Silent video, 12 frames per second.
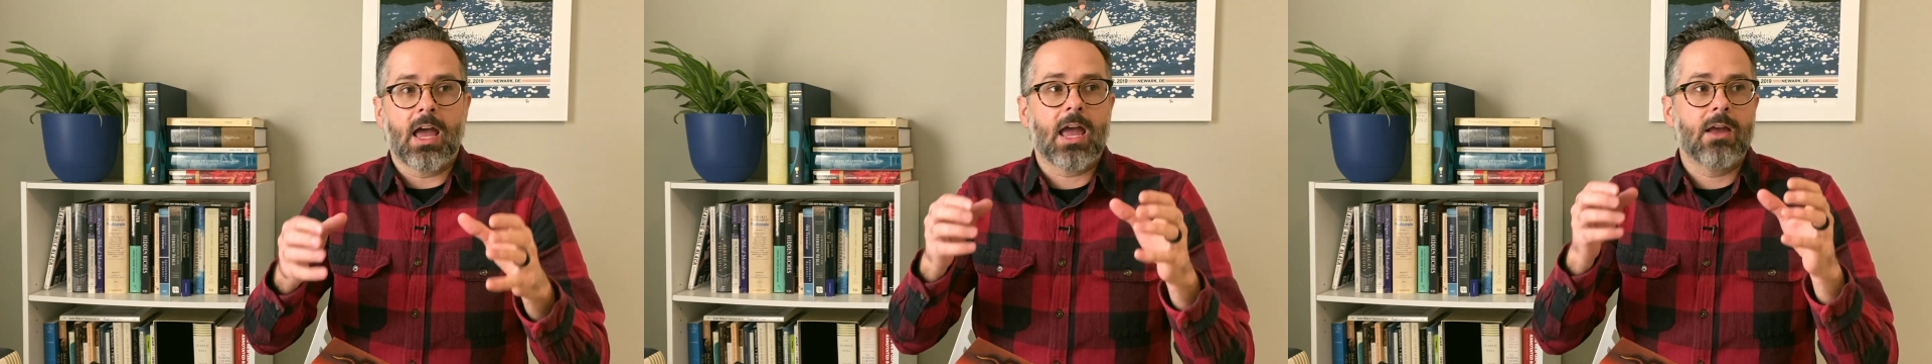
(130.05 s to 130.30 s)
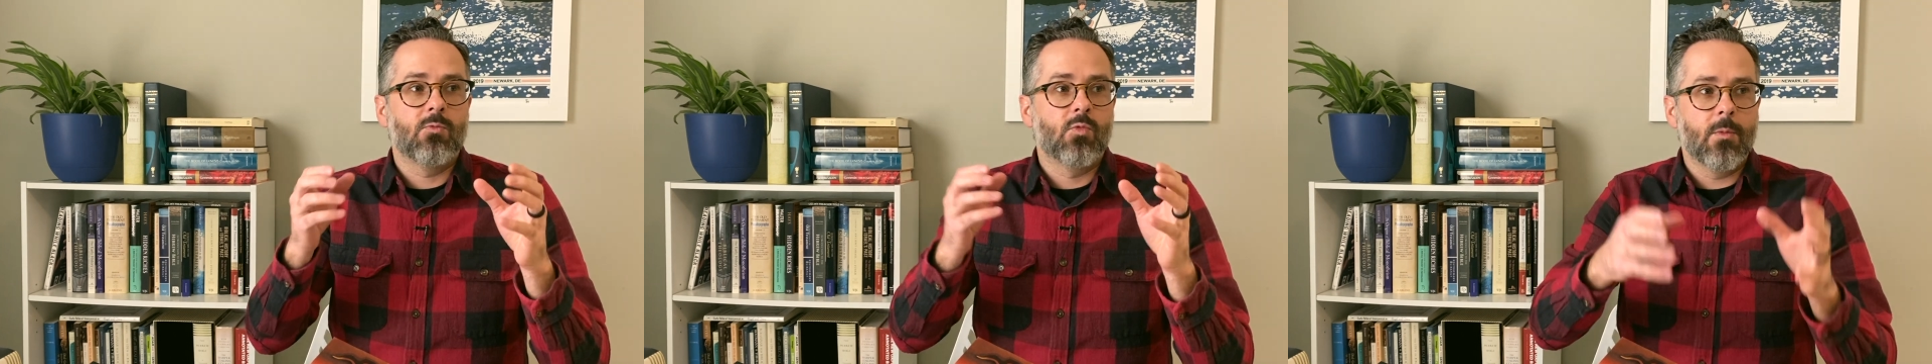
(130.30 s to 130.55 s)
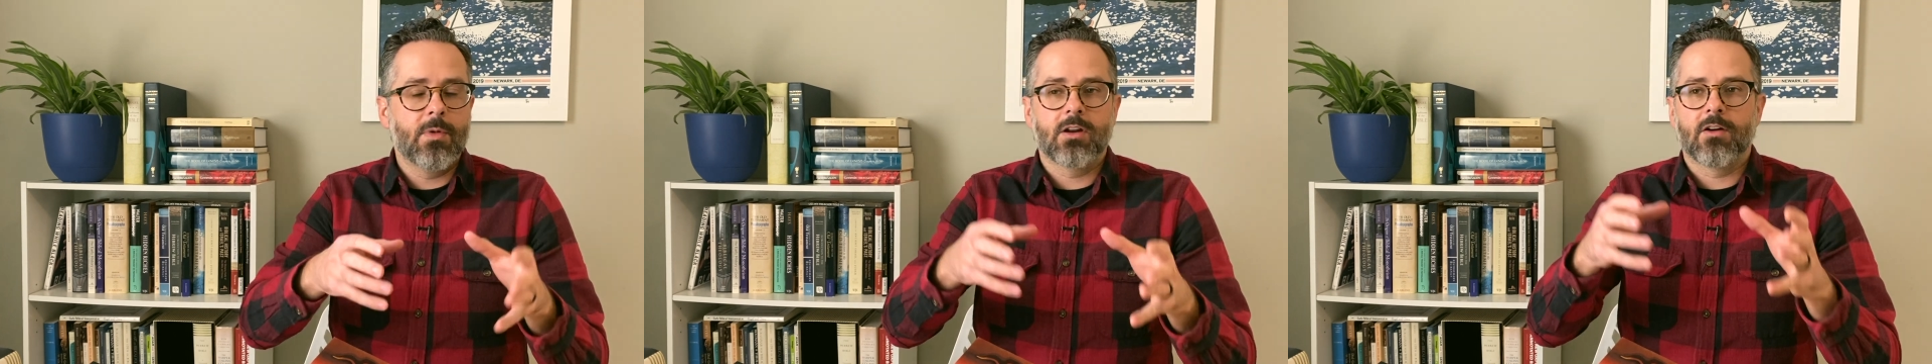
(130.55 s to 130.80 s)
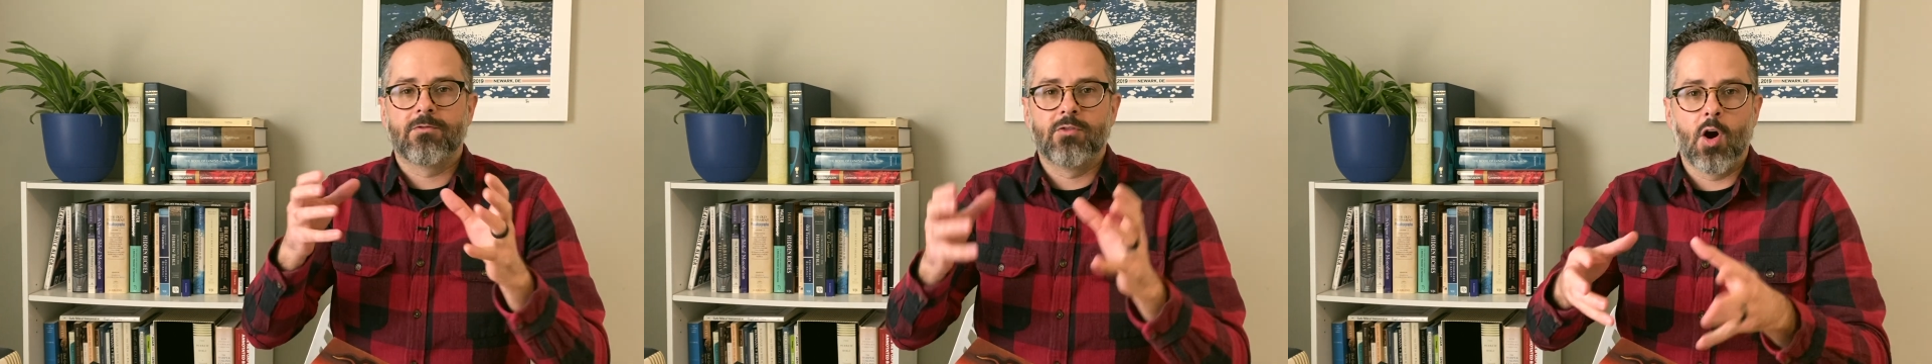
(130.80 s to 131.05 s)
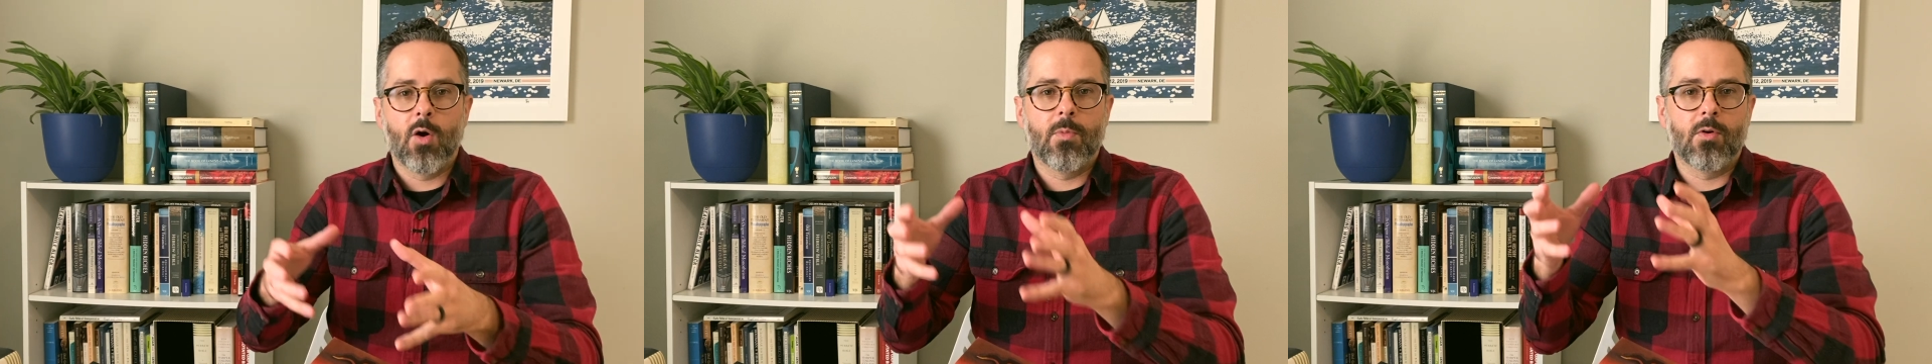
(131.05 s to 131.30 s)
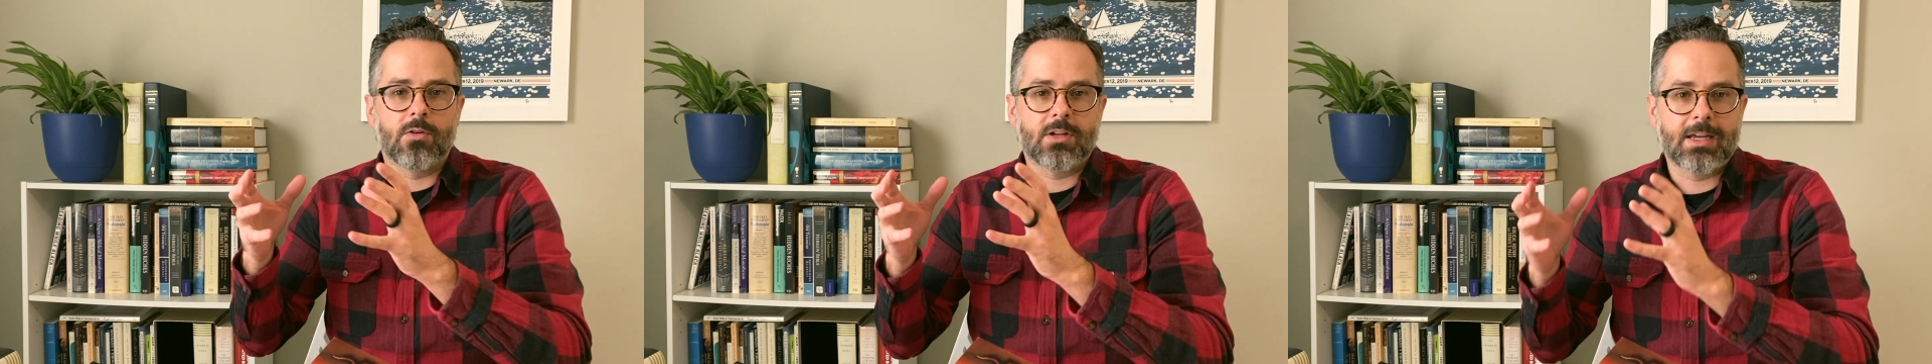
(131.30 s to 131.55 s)
a woman of
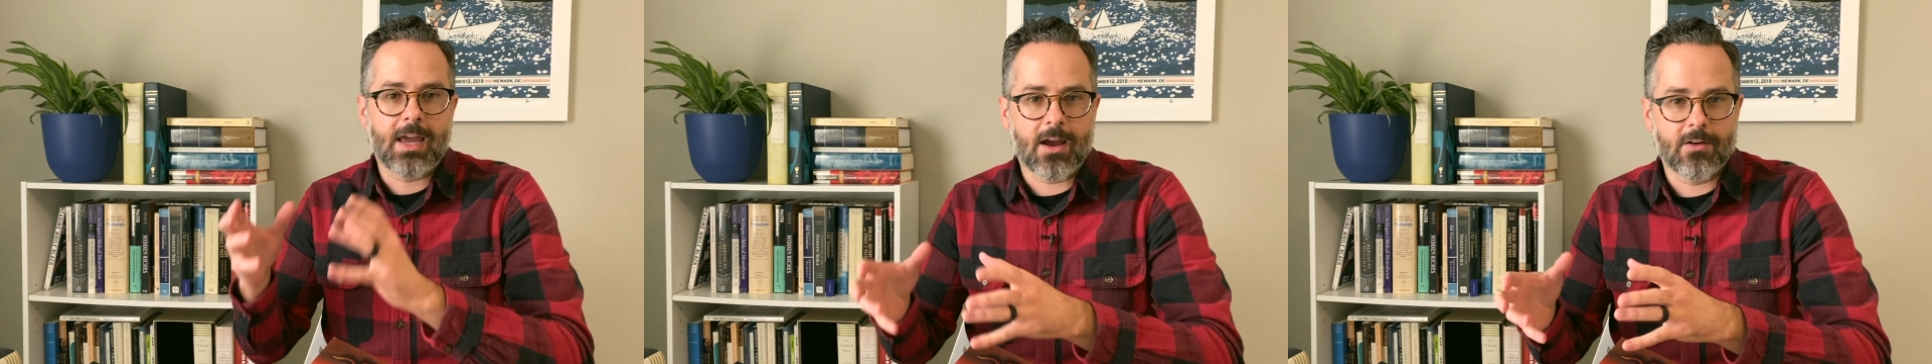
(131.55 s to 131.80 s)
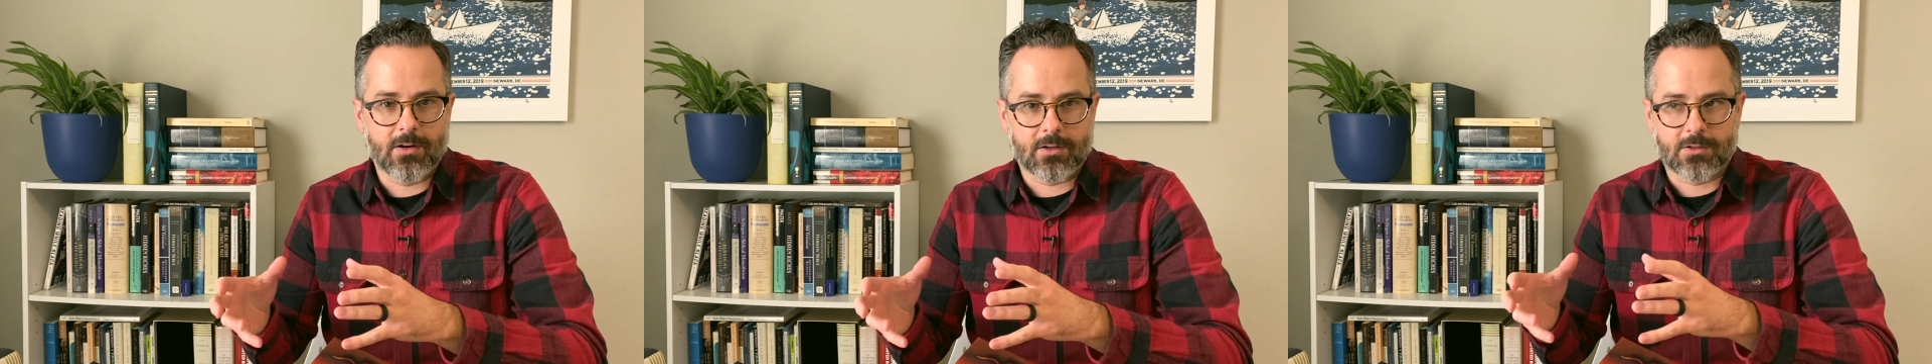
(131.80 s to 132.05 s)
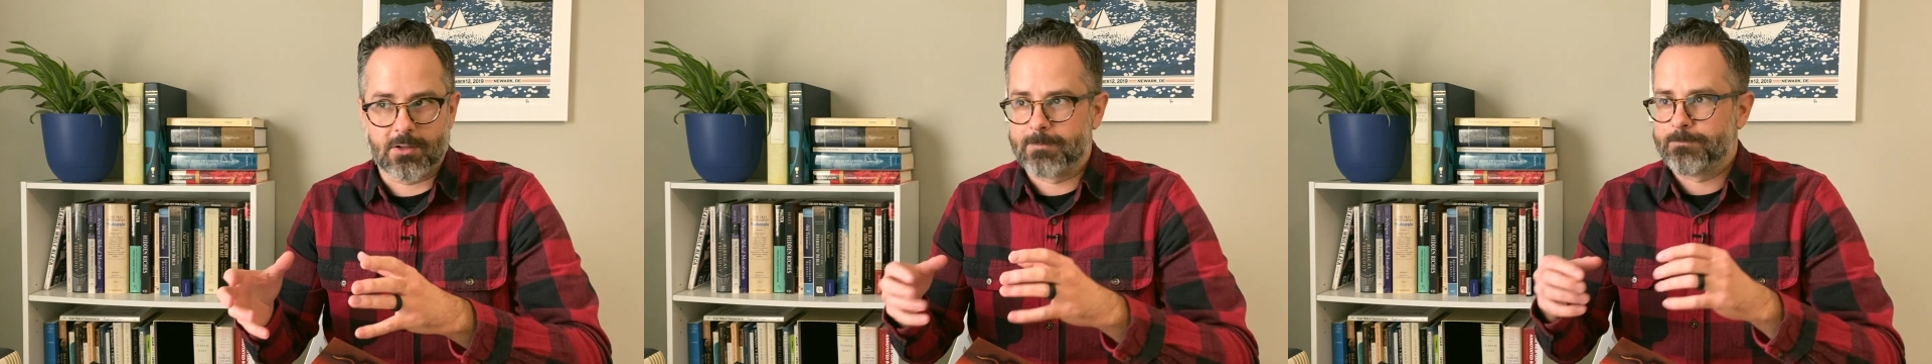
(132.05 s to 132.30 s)
noble character,